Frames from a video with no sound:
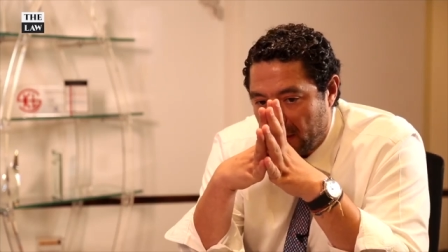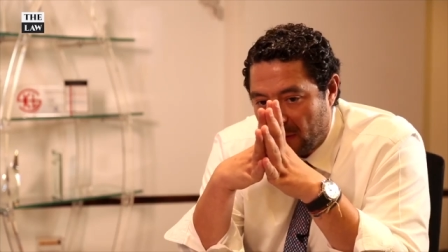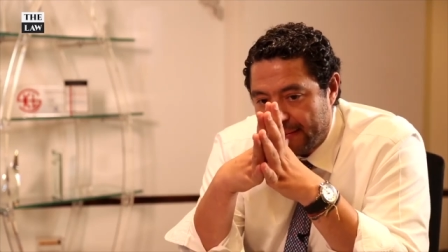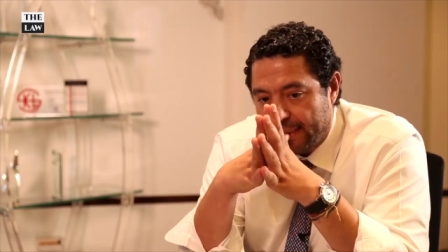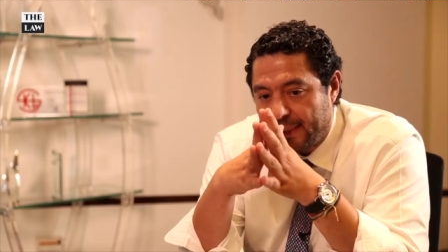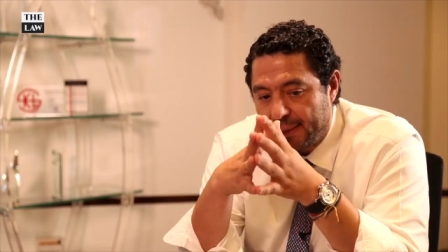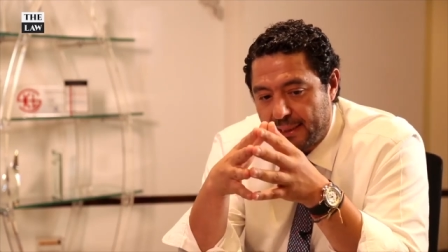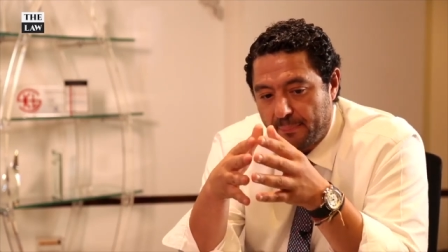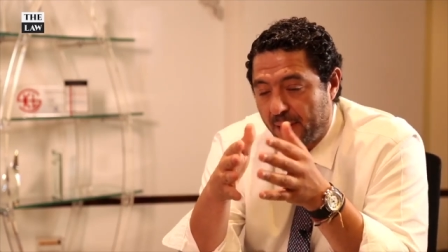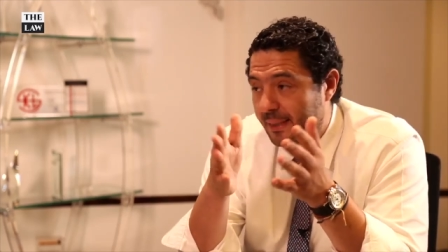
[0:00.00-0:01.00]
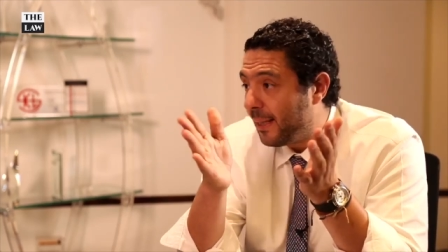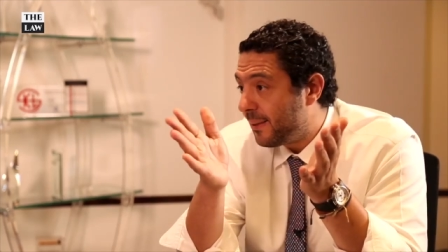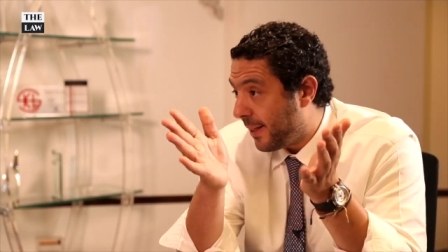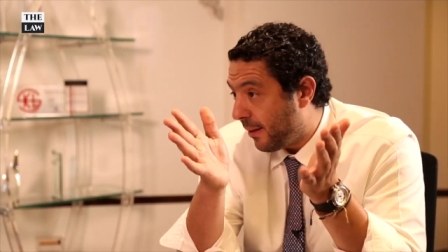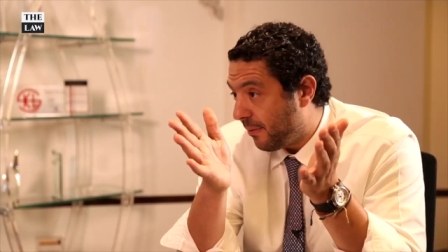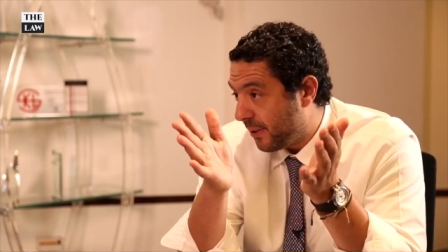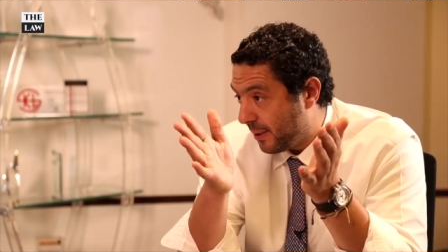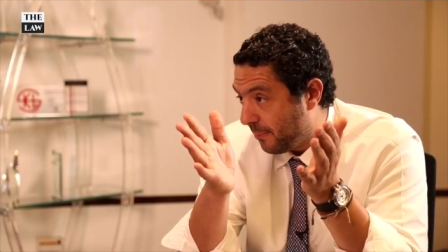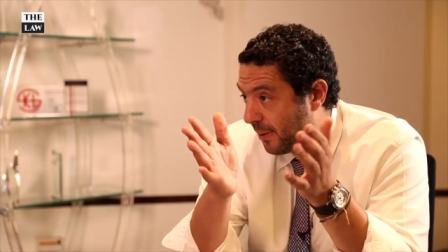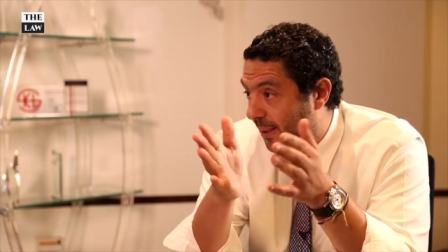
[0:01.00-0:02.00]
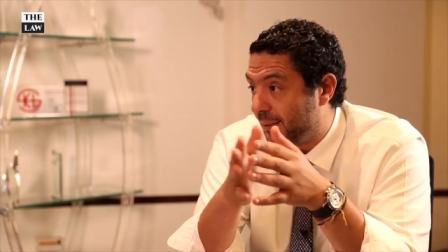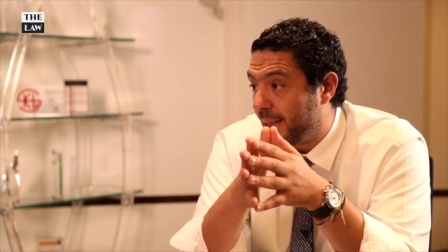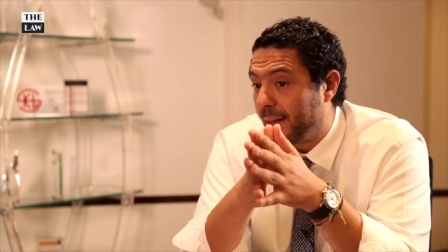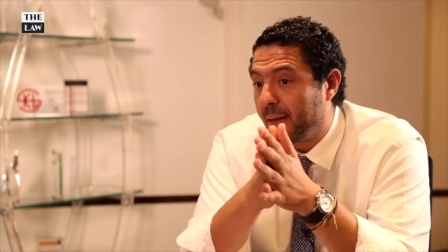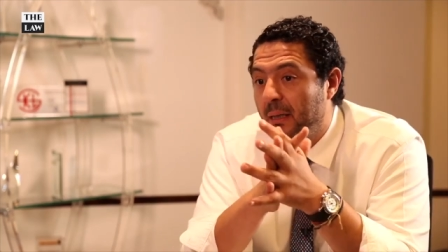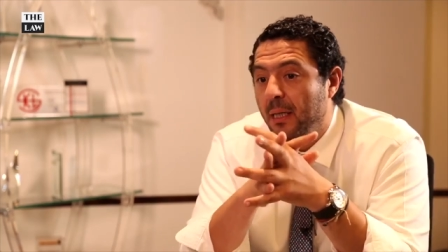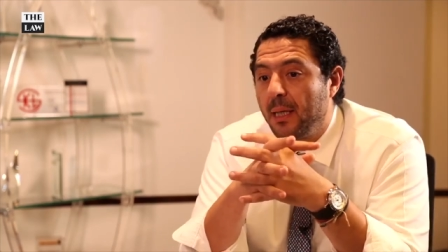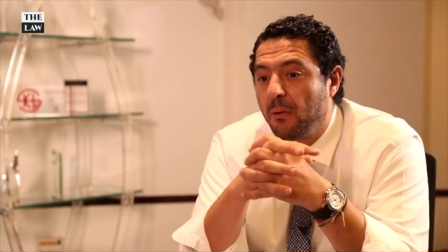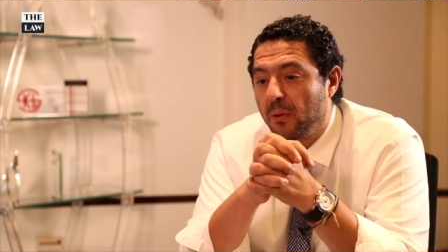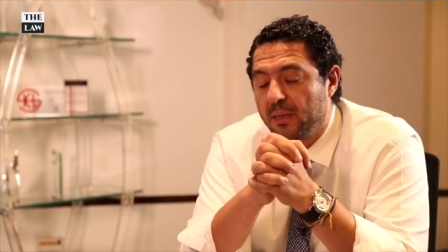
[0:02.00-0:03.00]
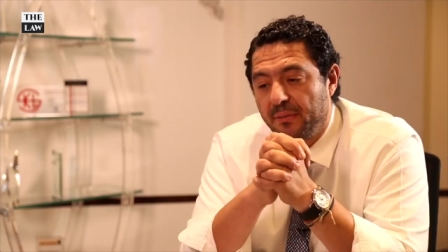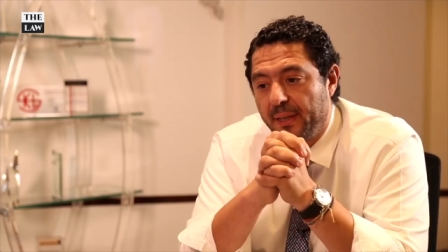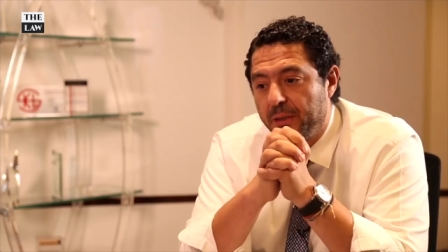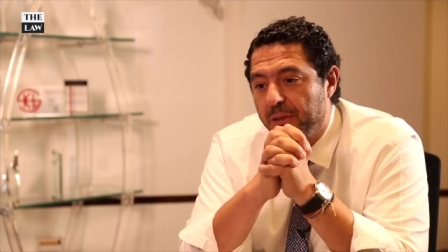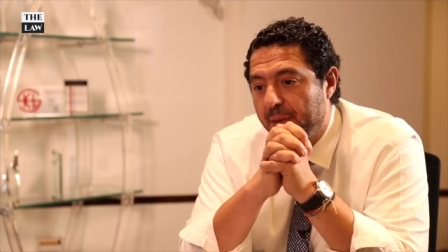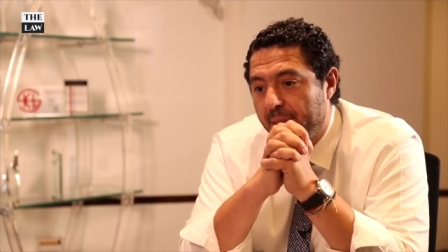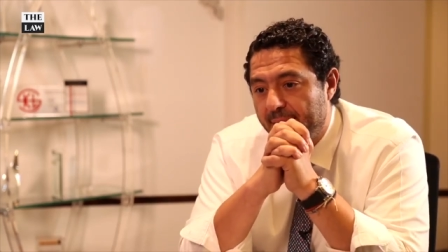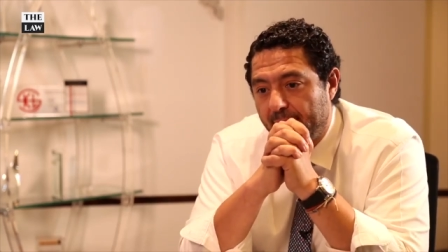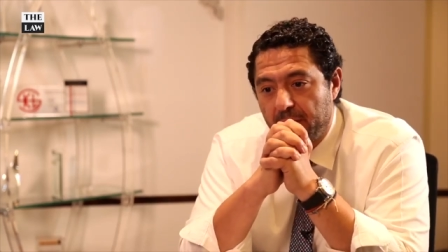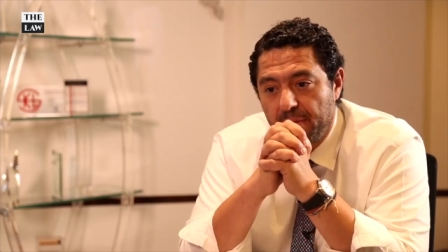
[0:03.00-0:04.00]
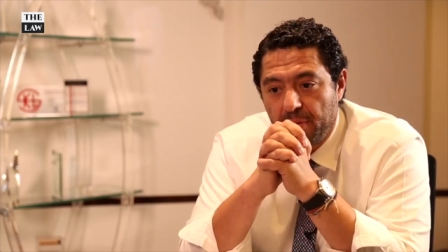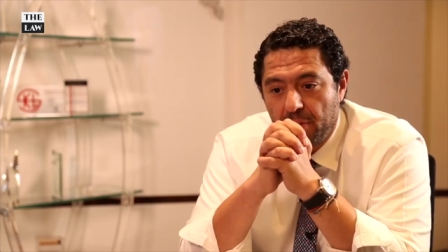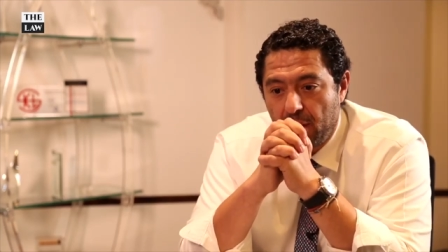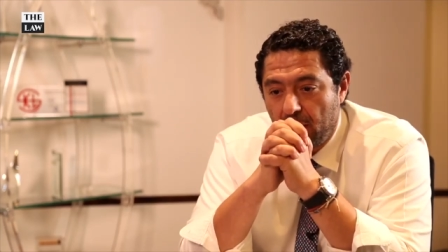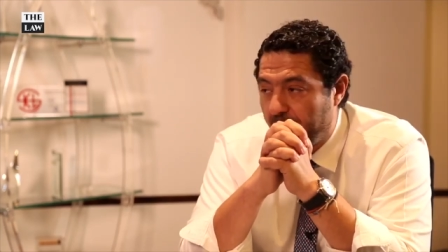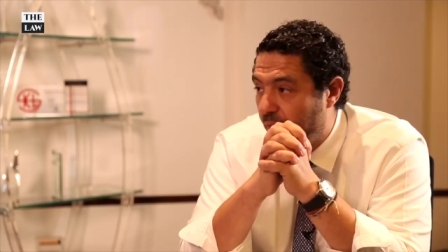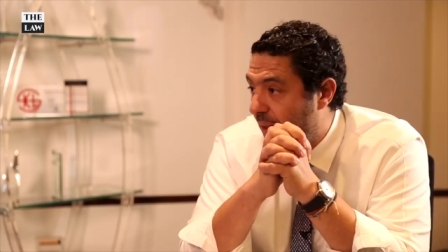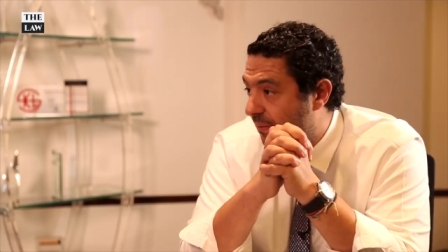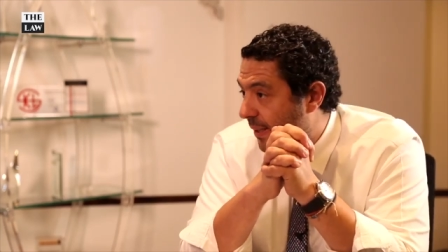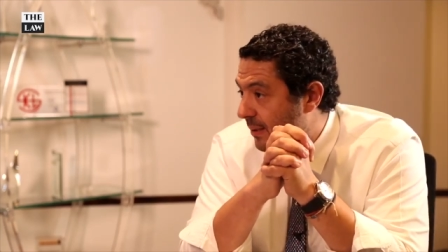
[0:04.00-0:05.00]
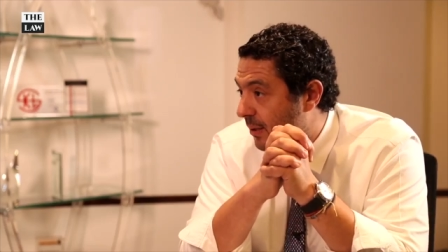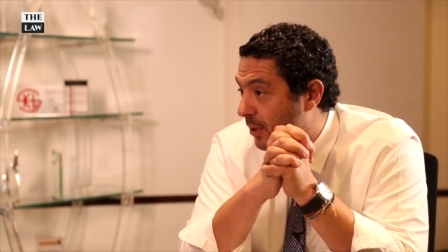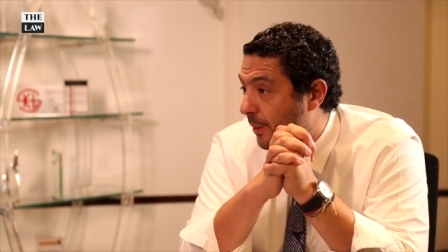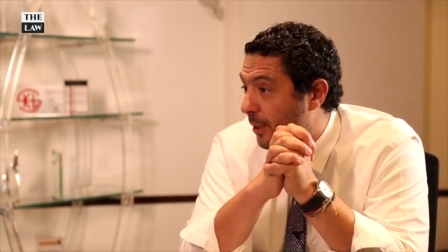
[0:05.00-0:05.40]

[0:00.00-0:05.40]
let's take an example as healthcare. For example, healthcare was a very interesting sector for a lot of foreign investors,